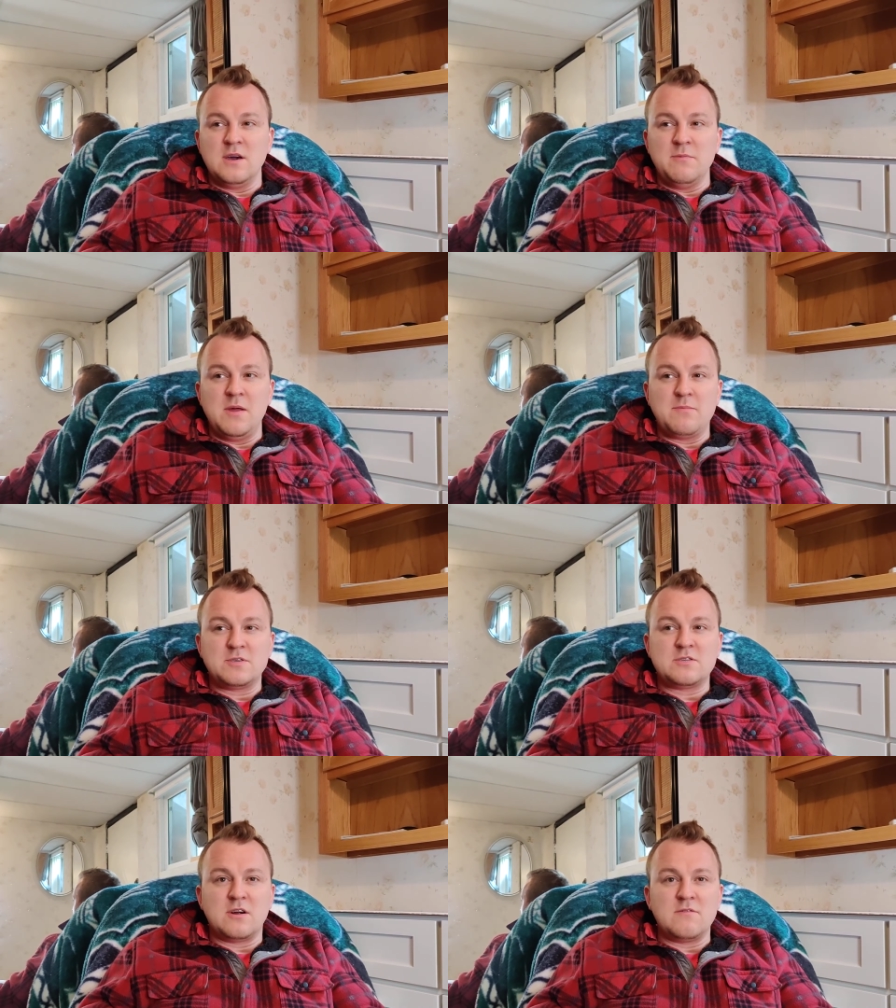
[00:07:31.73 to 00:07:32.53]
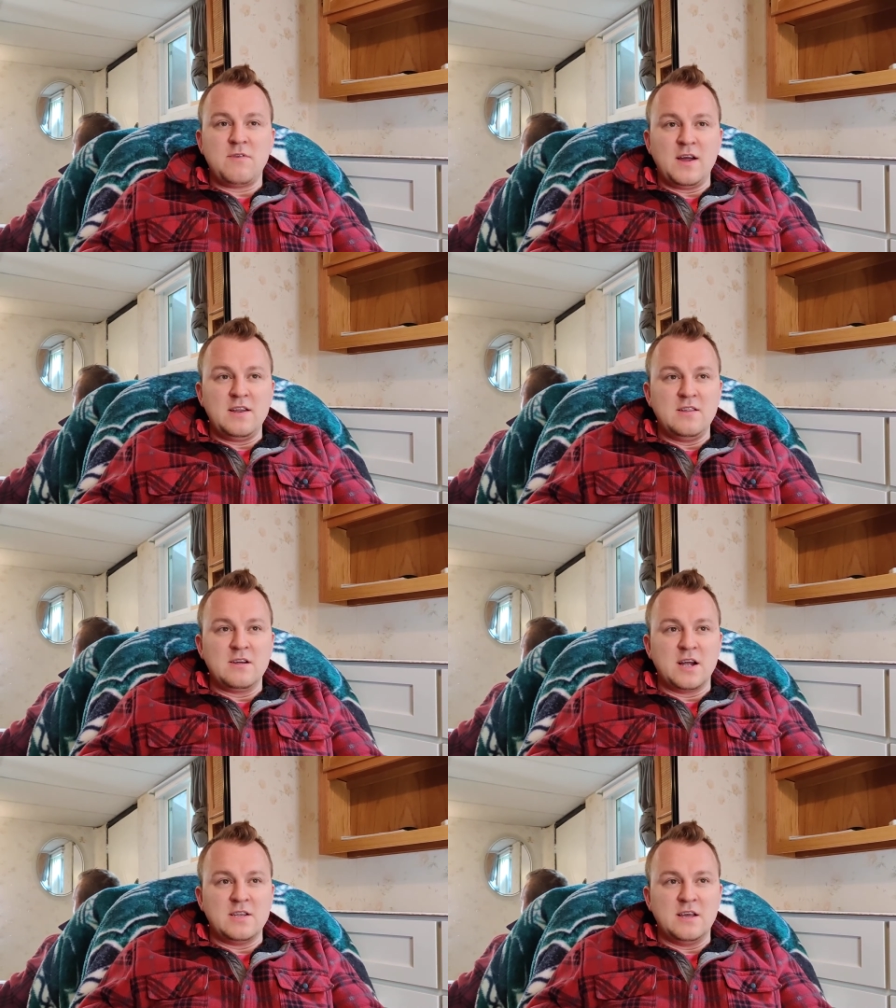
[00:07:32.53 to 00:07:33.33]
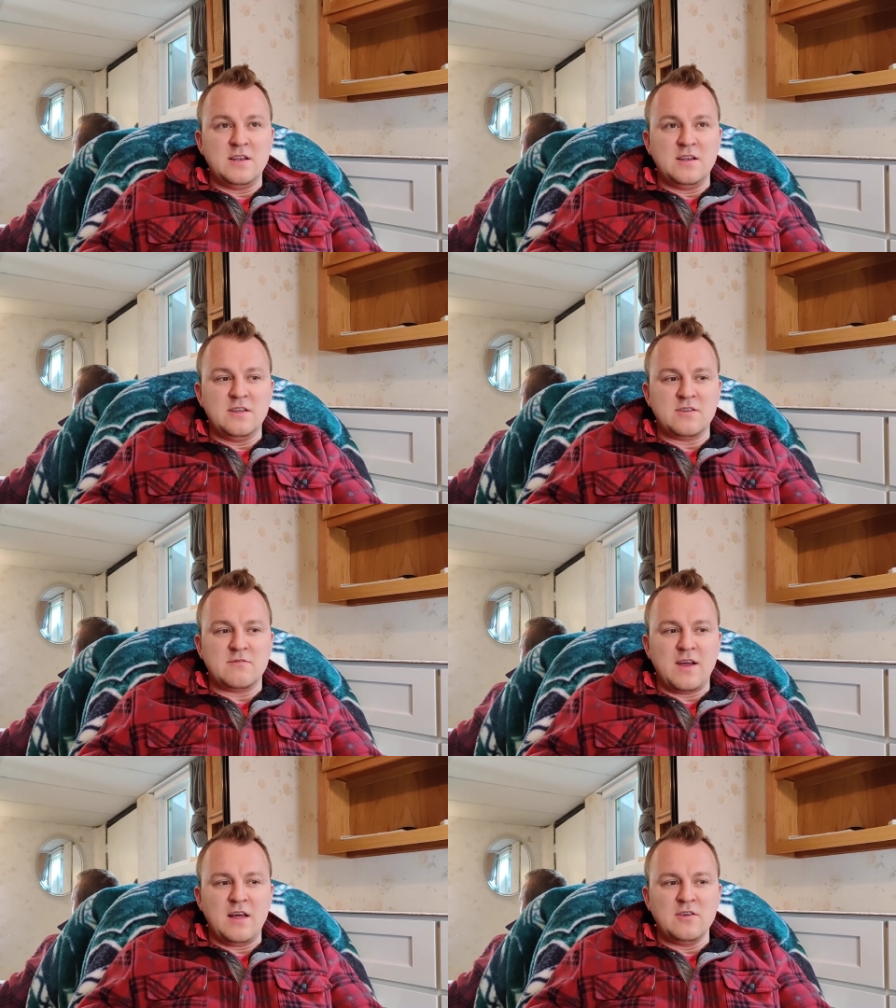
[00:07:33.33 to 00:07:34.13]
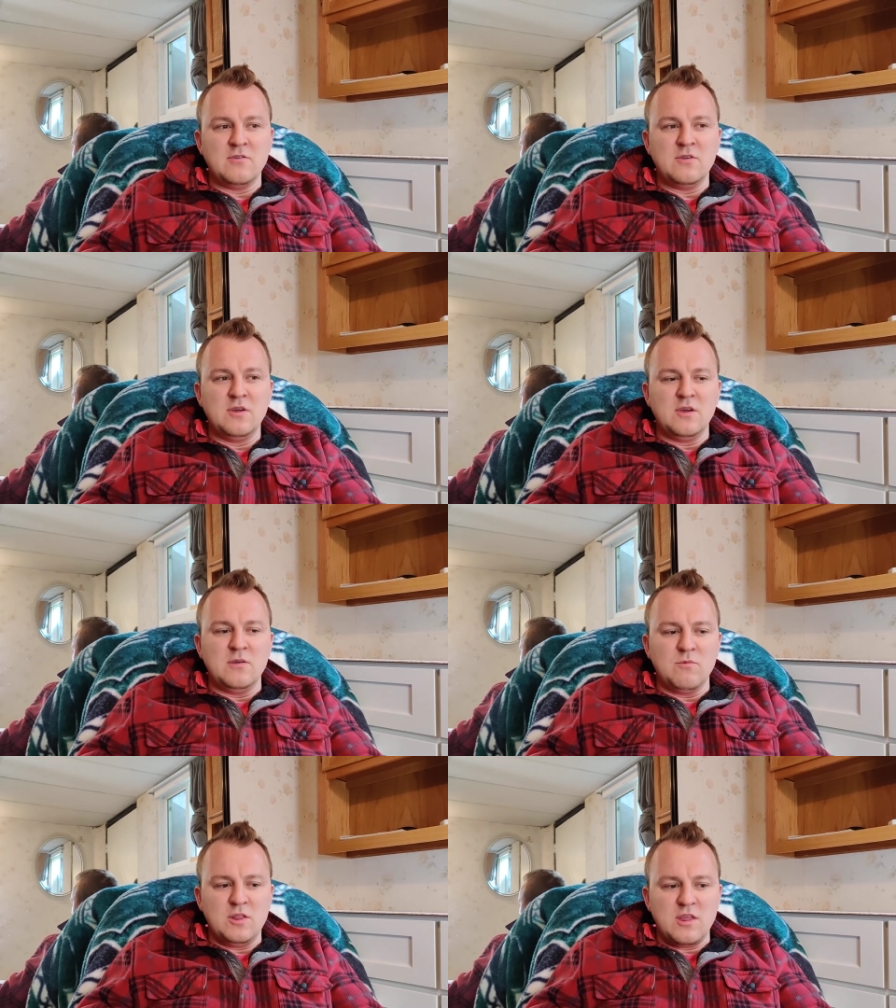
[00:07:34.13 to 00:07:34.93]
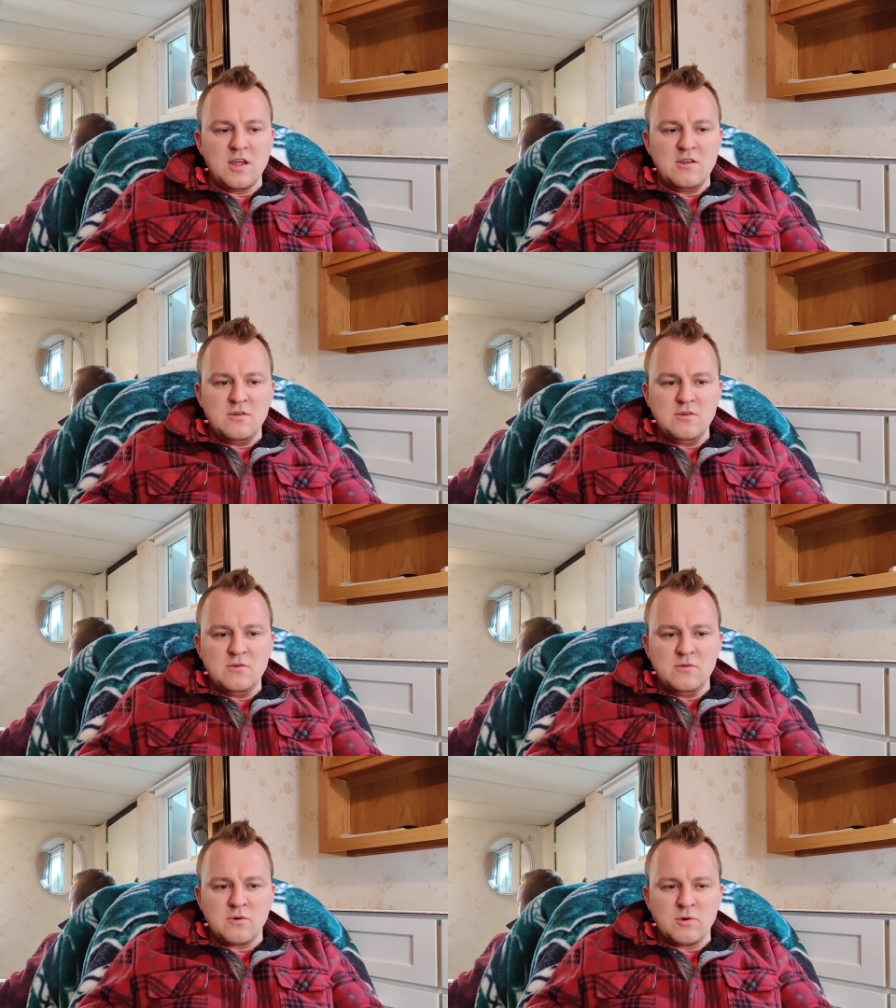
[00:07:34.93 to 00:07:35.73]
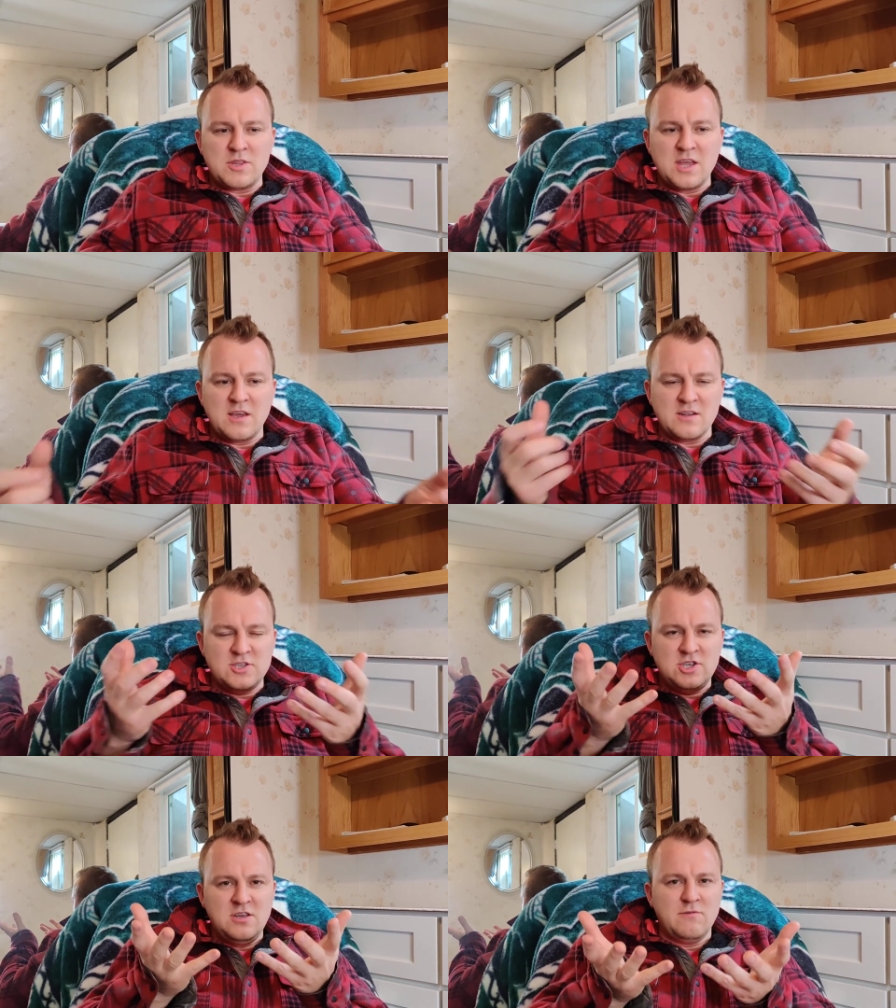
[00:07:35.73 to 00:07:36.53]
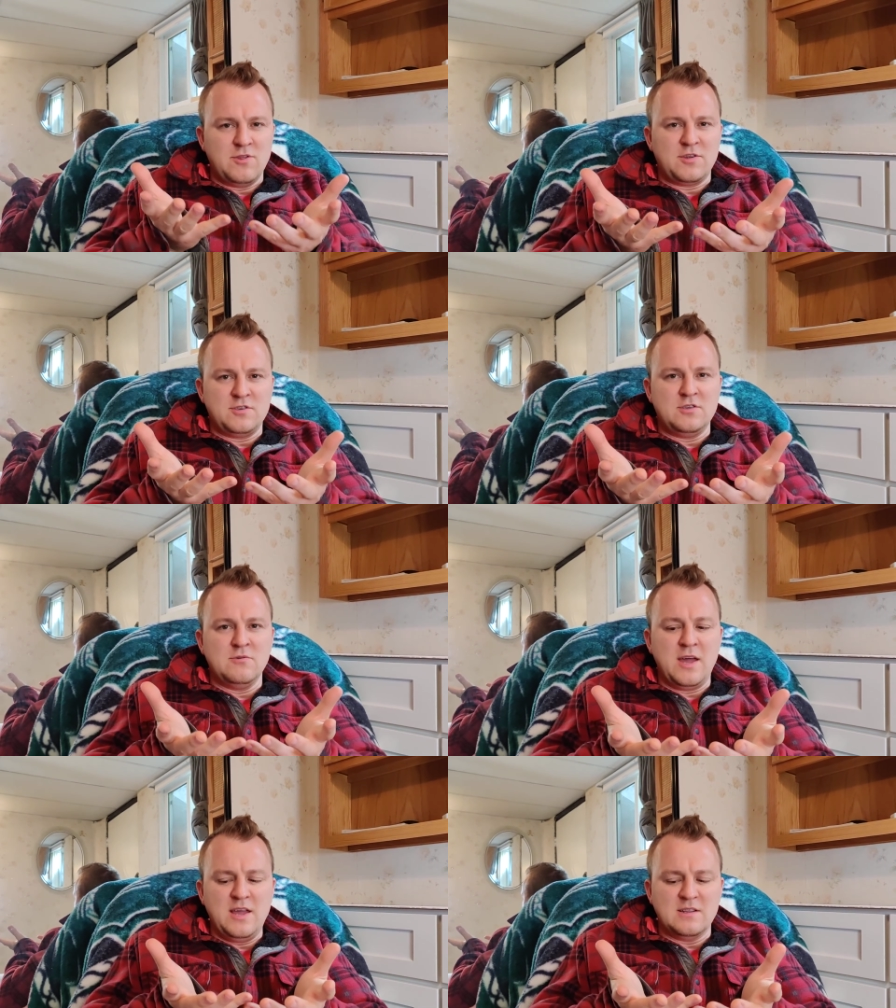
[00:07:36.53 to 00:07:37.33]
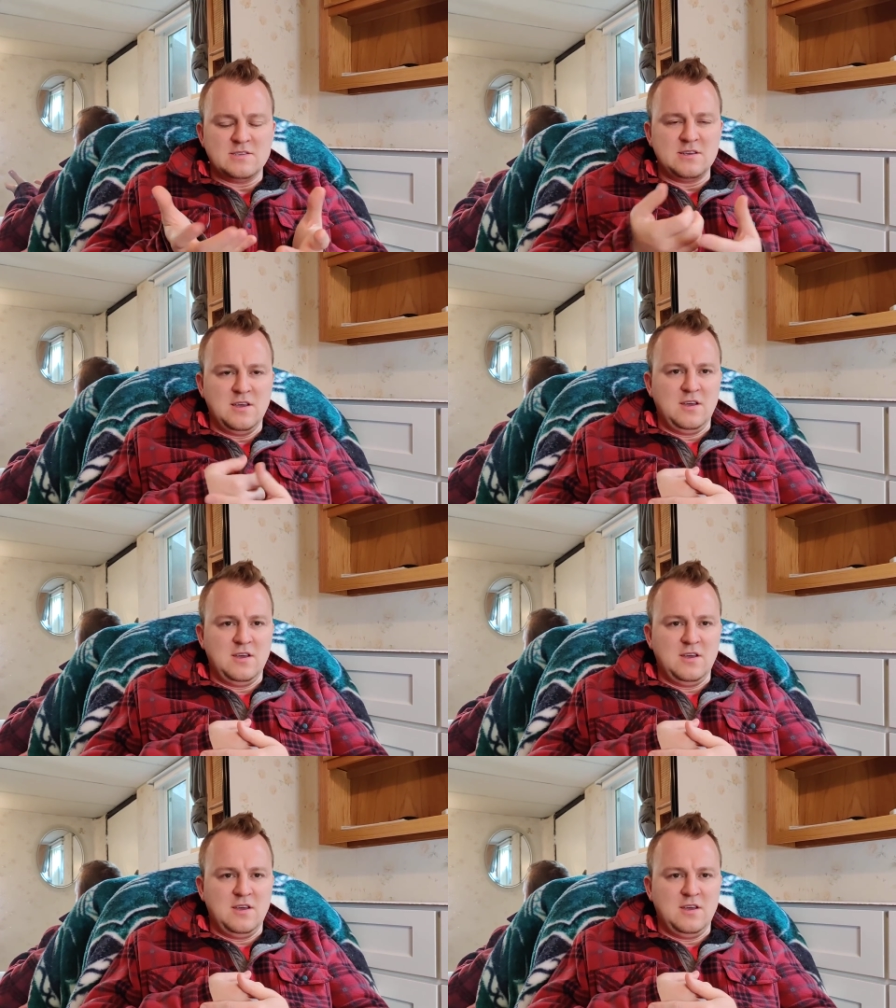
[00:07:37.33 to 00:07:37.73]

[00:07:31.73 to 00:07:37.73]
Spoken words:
And people start finding their identity and their value in what they do or what they can achieve with their two hands.